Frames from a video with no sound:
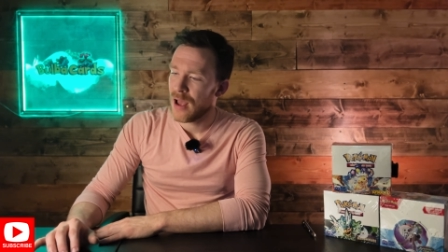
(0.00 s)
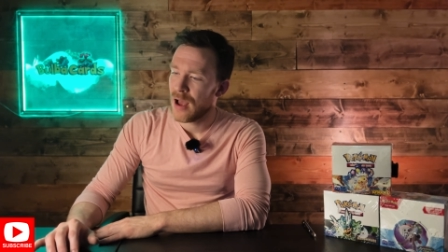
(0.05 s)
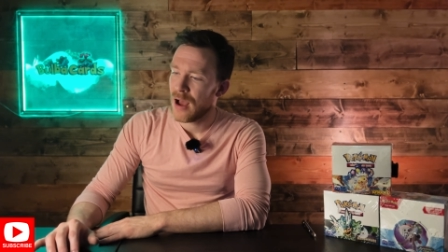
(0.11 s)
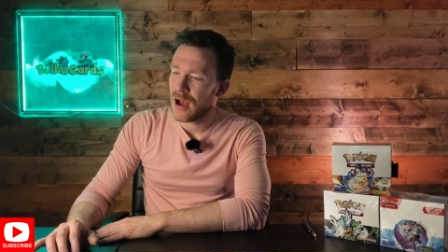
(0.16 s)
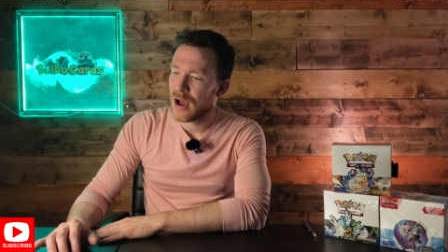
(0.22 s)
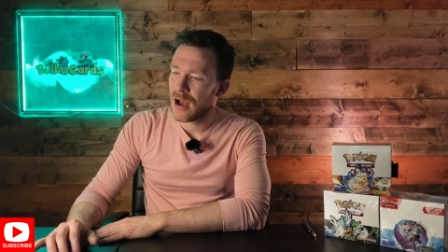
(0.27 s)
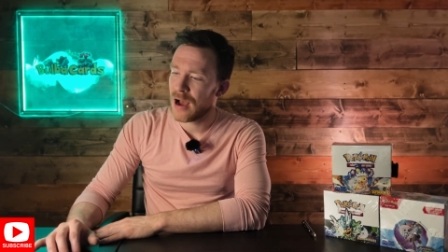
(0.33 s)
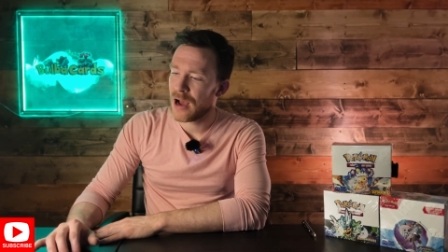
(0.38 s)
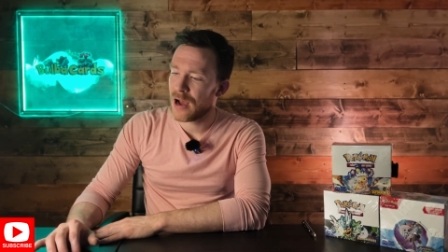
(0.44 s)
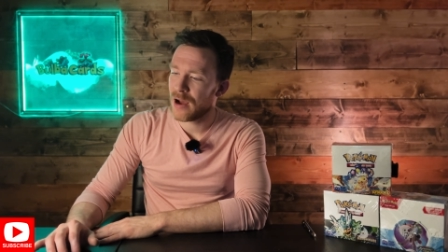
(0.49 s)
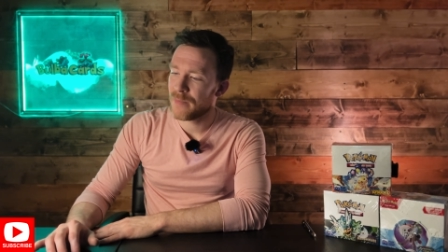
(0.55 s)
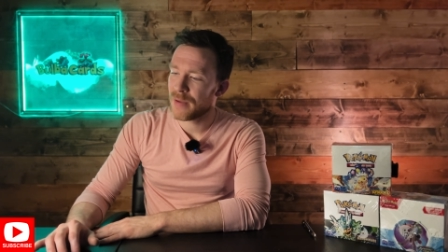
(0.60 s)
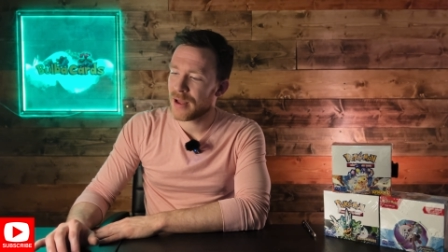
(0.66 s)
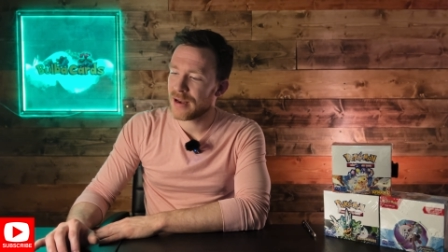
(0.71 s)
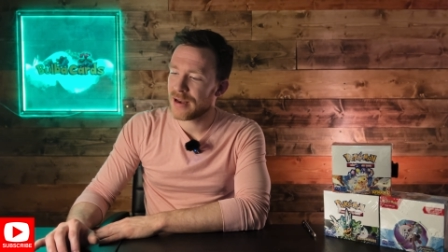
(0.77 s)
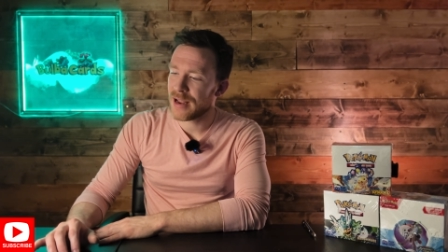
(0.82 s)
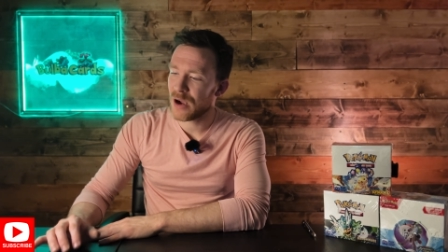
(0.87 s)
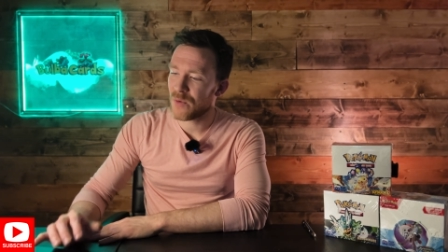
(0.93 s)

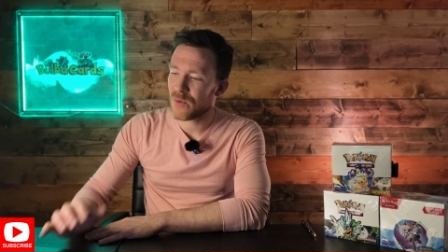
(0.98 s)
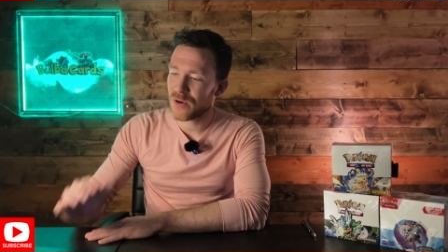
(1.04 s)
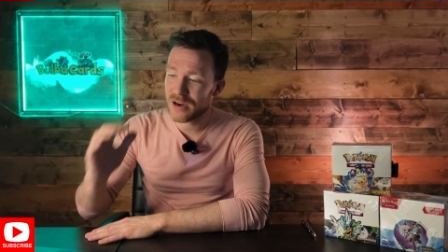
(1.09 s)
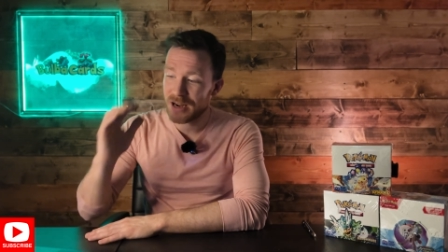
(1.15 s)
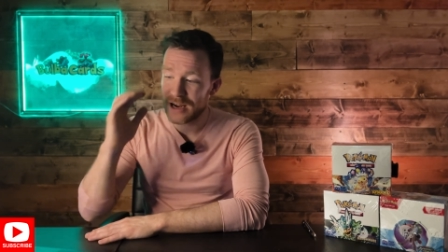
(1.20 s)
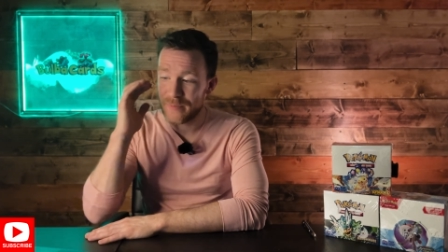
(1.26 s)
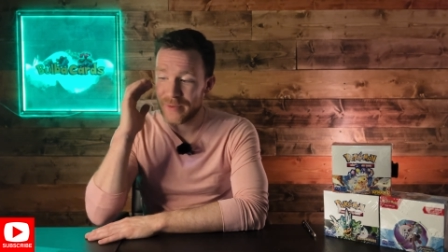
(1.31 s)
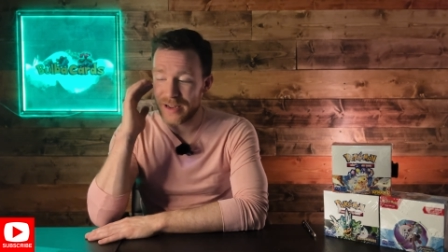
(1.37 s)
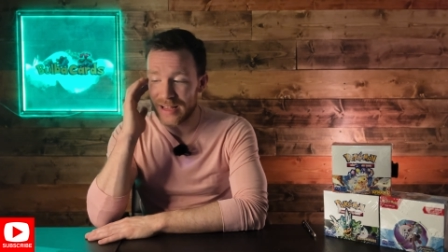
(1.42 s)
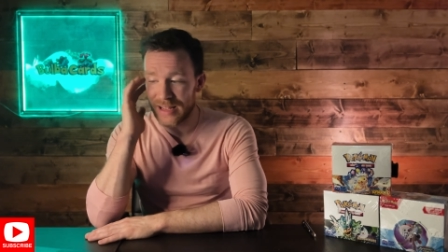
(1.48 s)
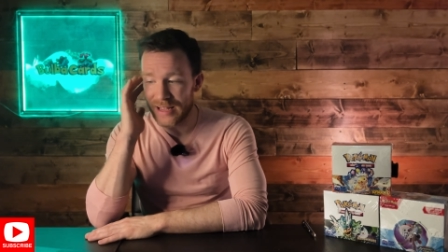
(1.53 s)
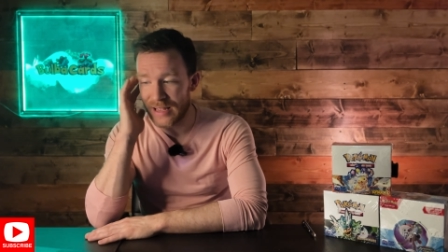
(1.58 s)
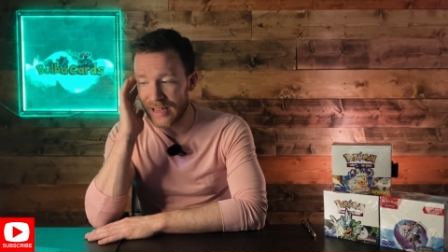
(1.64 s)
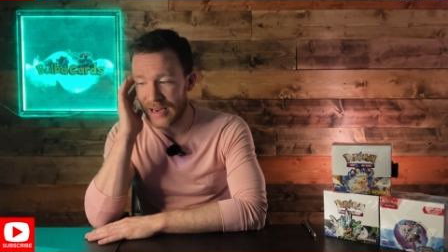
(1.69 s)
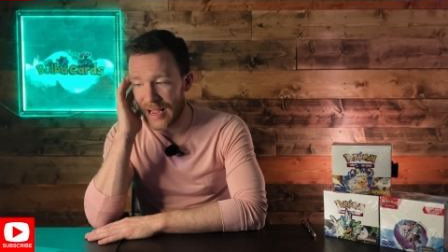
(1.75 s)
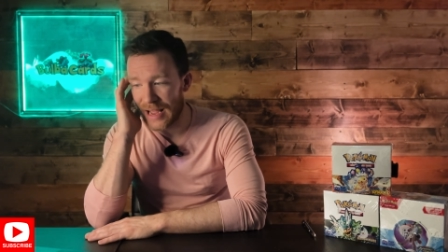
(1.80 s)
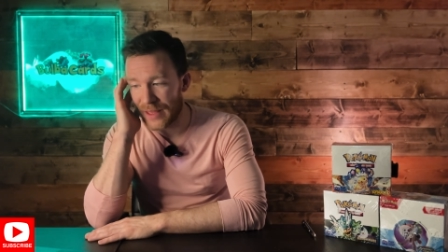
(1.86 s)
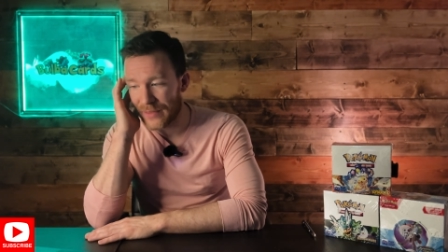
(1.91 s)
Now, we're coming
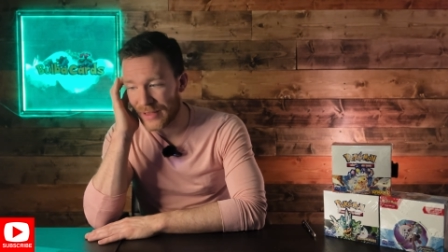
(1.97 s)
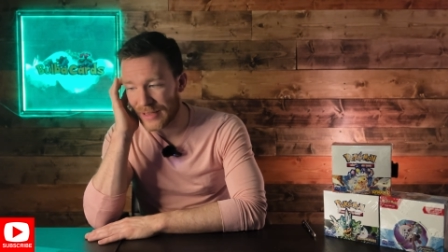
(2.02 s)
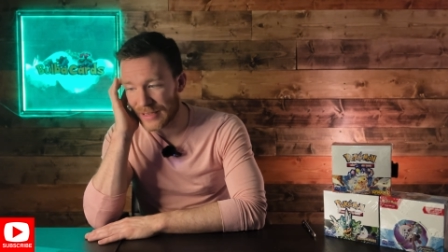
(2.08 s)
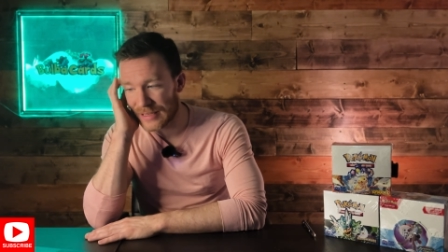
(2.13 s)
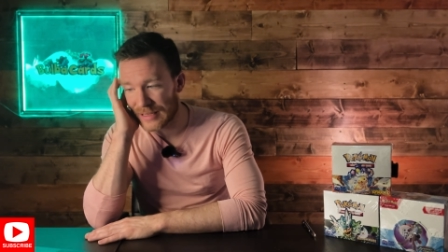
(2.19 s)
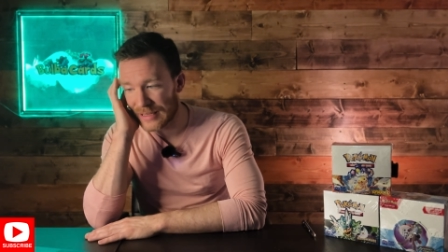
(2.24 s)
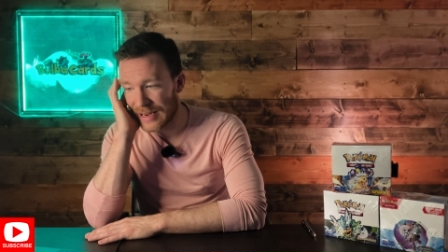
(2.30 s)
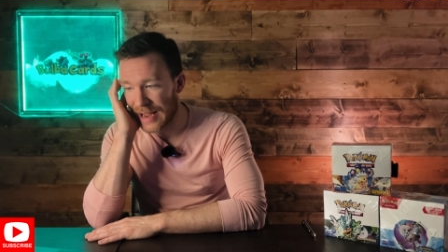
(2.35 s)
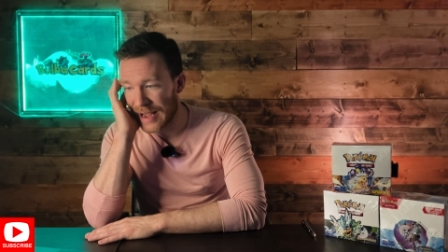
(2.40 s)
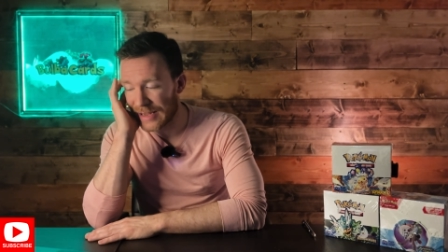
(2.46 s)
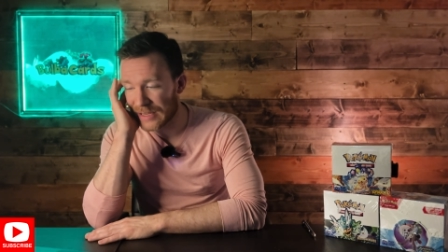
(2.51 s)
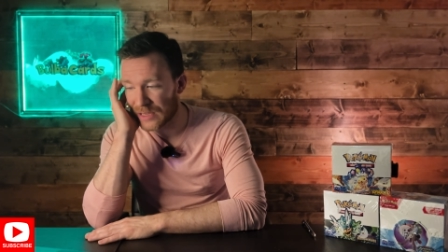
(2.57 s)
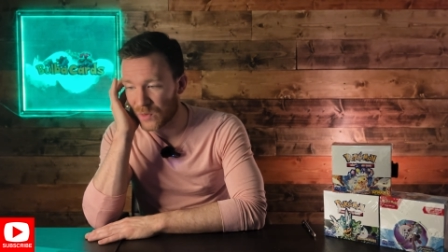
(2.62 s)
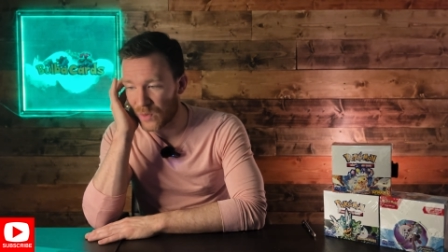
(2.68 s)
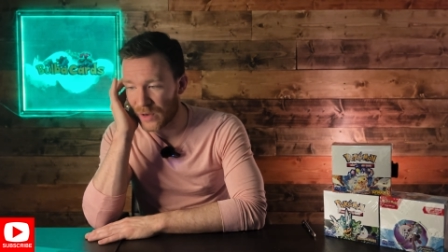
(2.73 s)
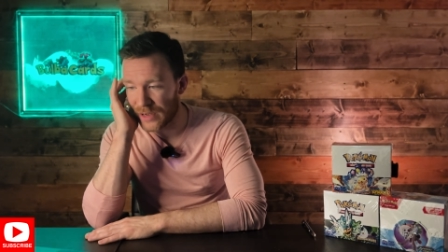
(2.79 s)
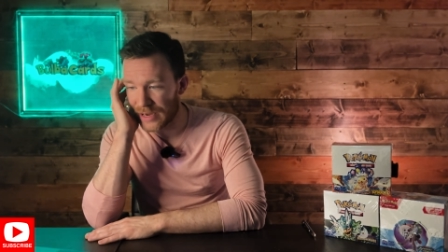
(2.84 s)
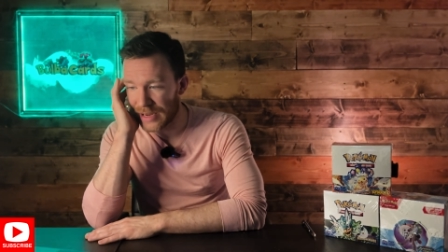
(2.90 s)
in at this next
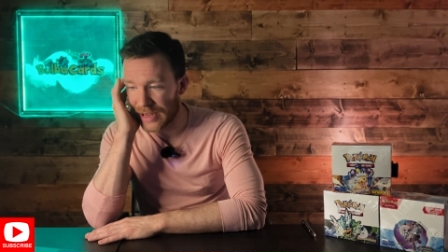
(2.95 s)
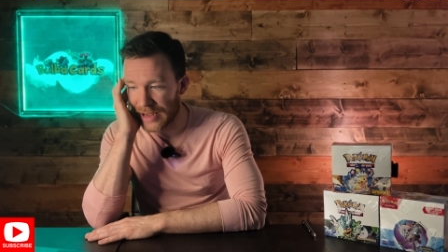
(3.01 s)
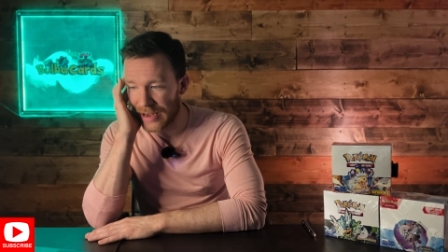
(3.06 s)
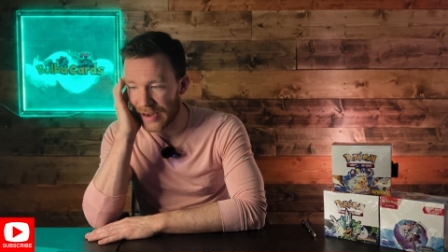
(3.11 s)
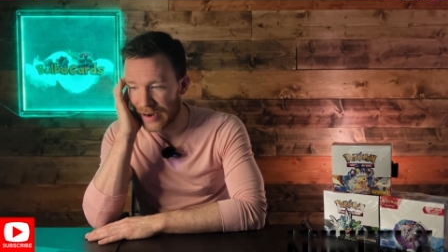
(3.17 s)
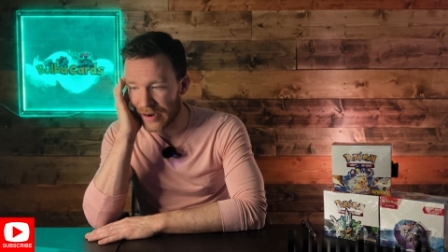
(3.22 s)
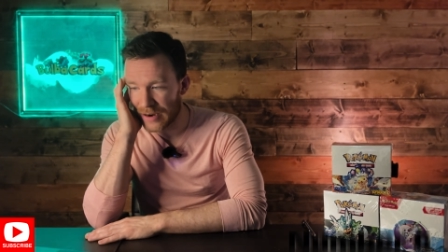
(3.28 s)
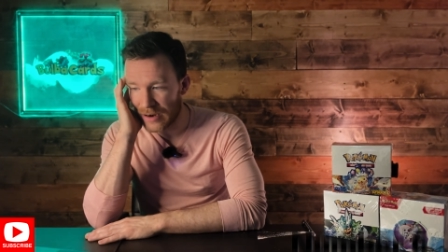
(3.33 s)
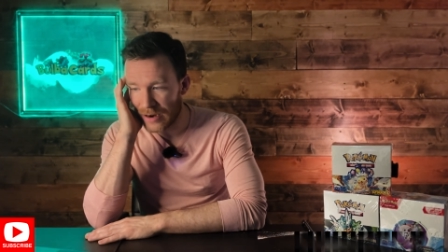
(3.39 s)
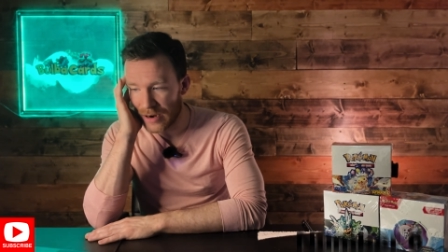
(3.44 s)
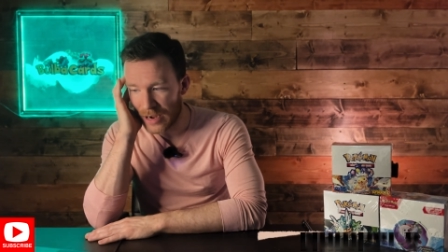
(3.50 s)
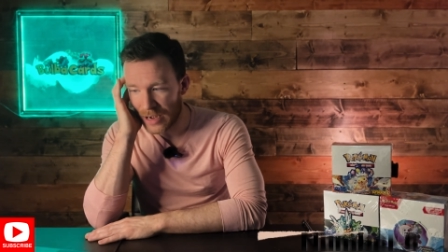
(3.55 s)
one here.